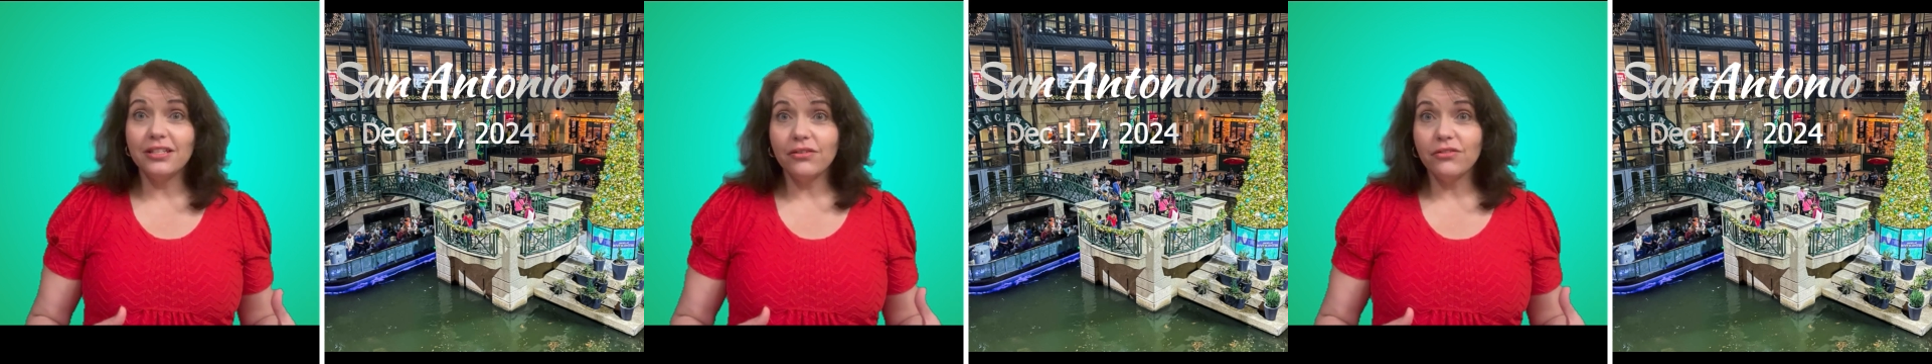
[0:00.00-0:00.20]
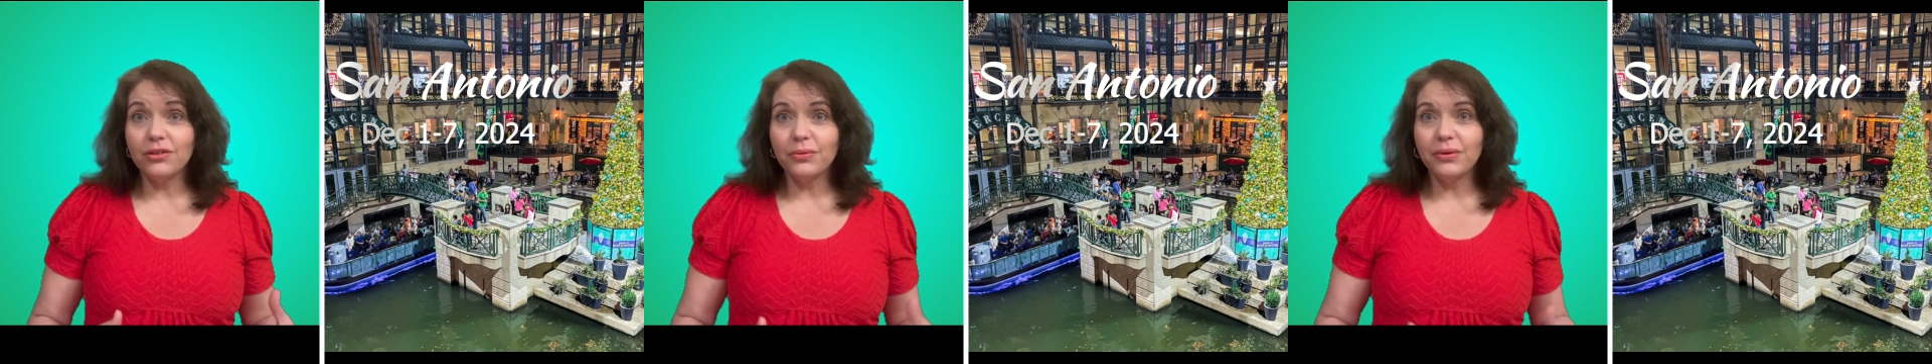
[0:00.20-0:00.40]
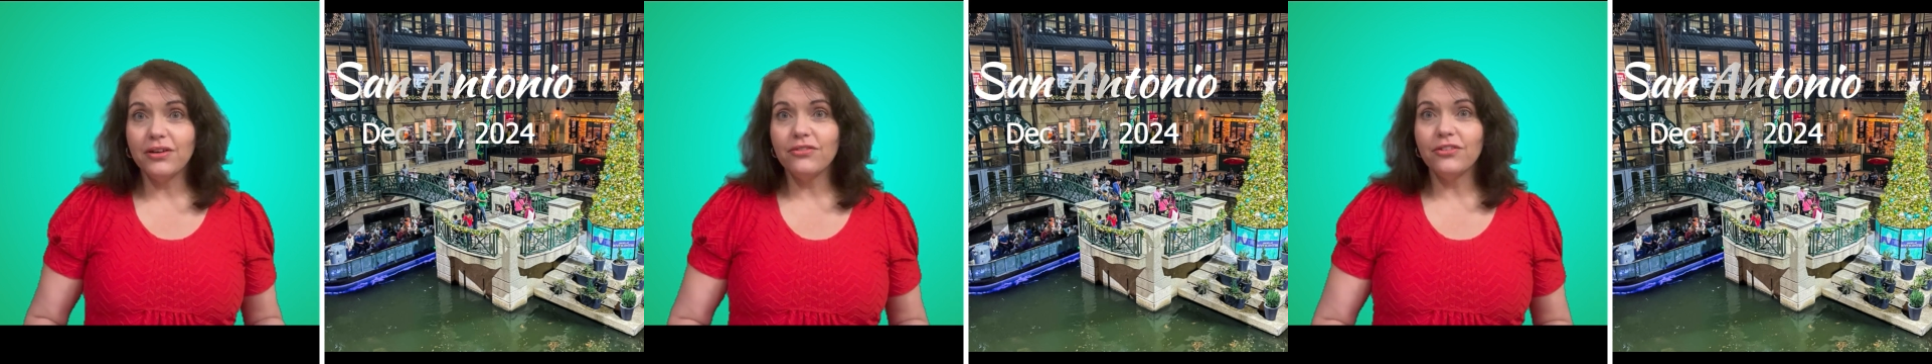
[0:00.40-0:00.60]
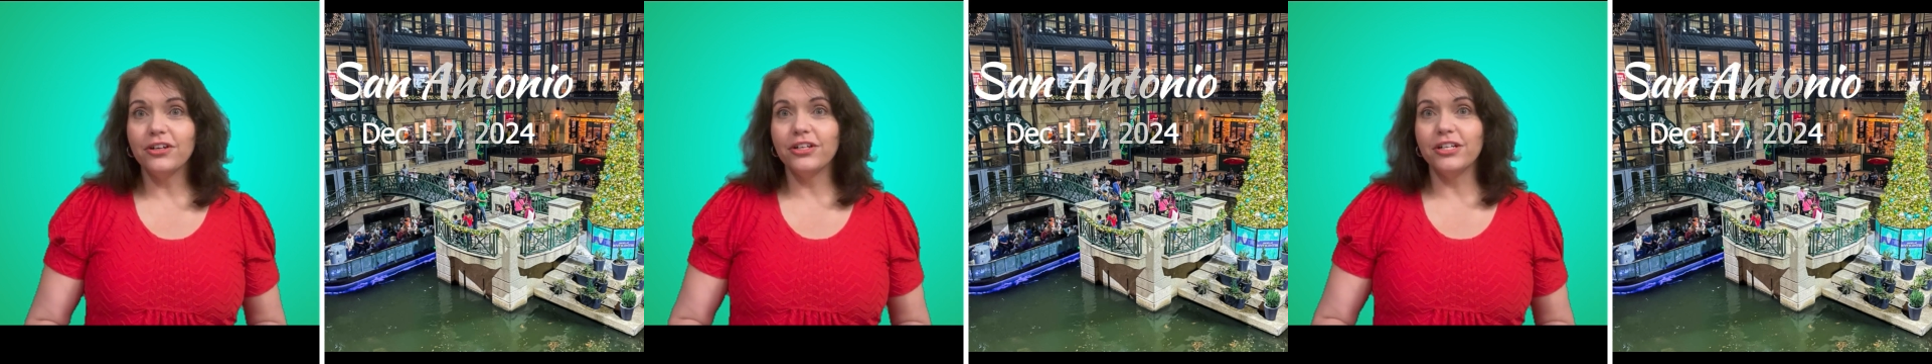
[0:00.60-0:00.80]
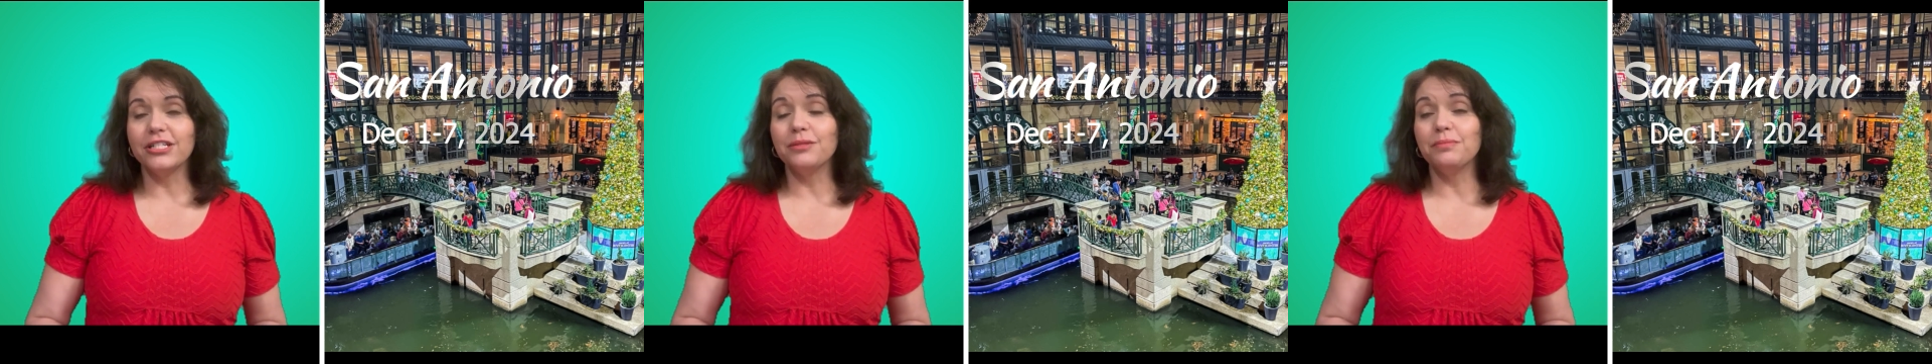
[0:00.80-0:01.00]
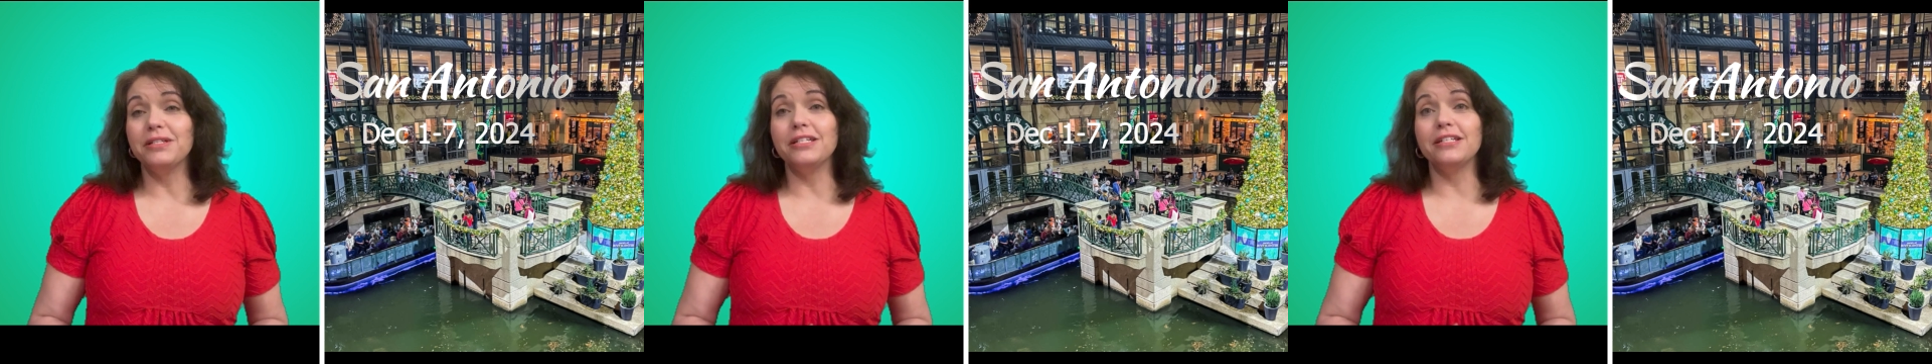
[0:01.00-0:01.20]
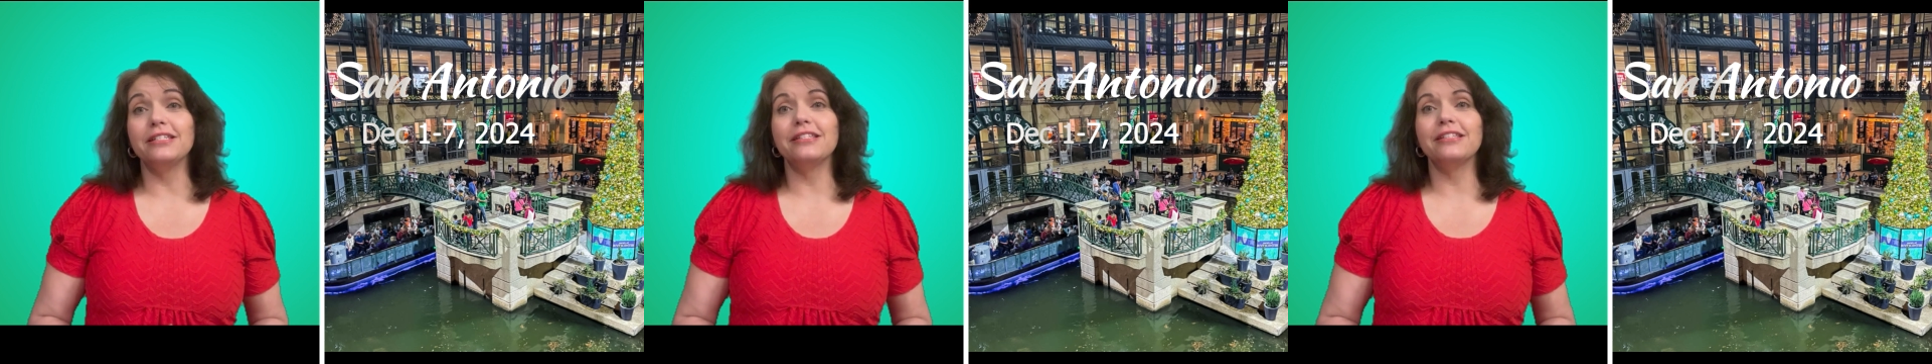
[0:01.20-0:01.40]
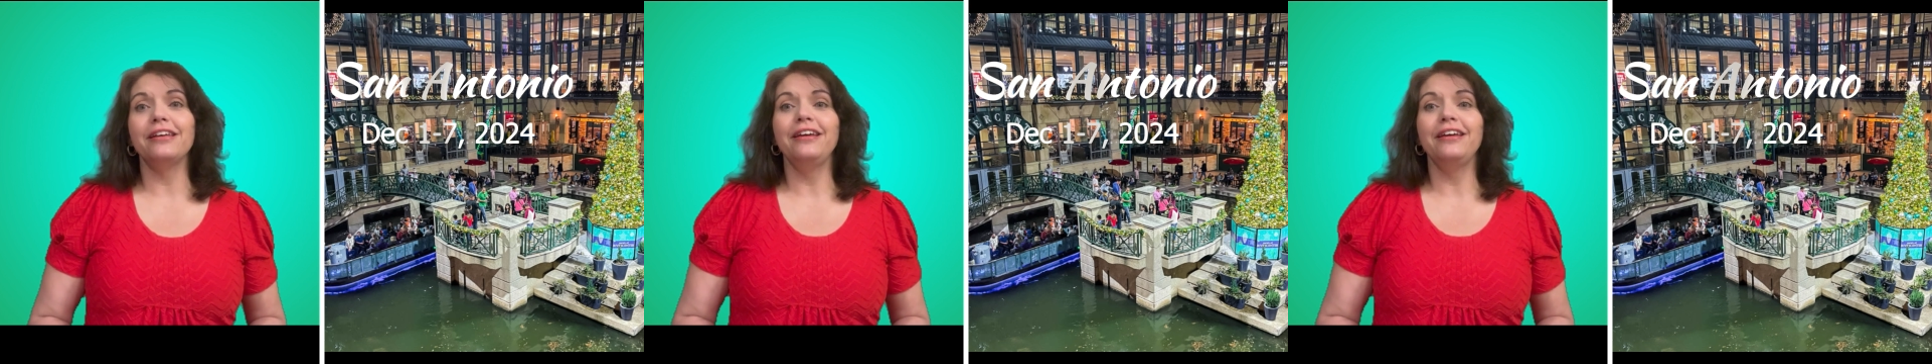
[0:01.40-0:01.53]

everywhere for Christmas.